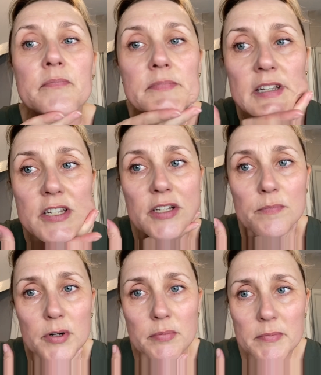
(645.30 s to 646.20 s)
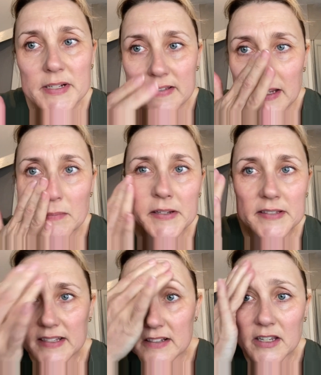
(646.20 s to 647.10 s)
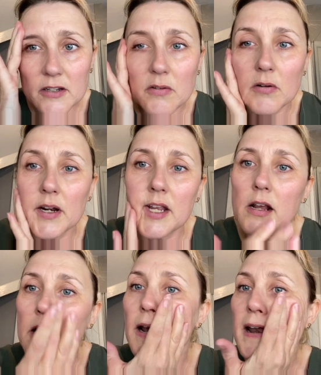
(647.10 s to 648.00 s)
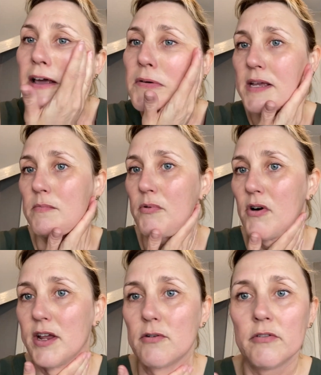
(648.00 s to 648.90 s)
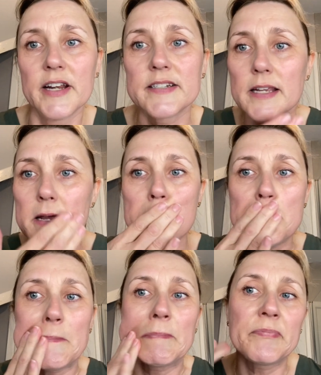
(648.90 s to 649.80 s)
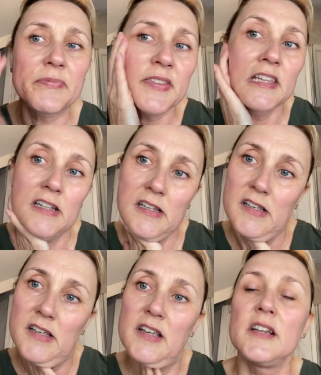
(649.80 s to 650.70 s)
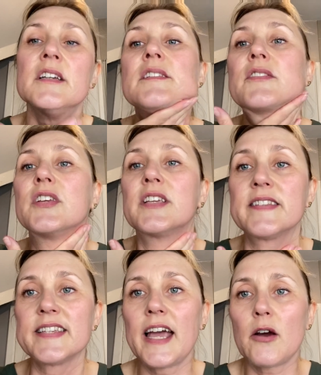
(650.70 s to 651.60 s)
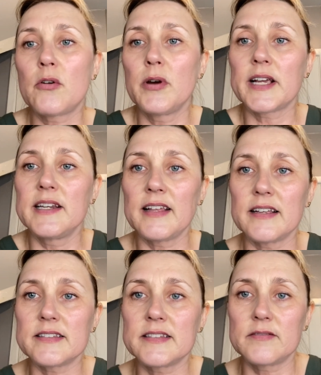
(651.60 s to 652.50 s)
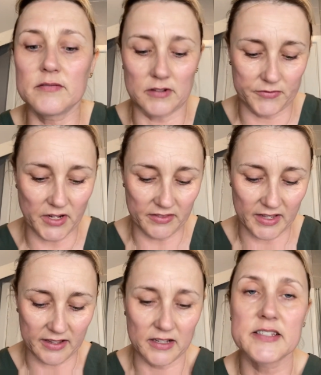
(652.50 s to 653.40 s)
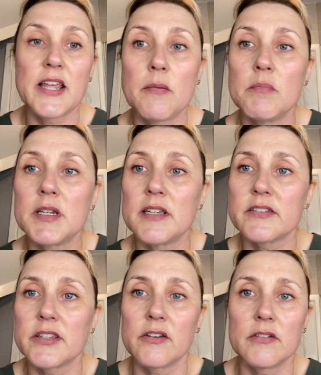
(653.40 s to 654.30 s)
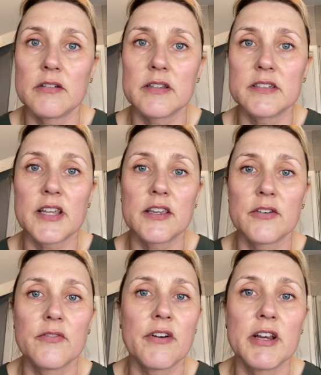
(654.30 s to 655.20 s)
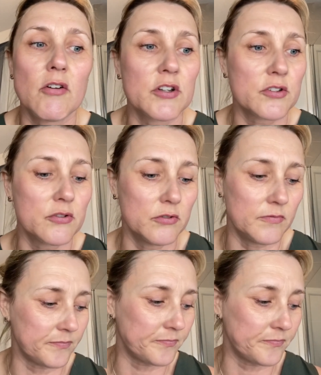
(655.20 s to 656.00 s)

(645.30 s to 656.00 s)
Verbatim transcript: Now you can probably see my skin's looking quite glowy and bright already. So you can see how quickly that's, I've done that, that's 10 minutes, so it hasn't taken very long at all.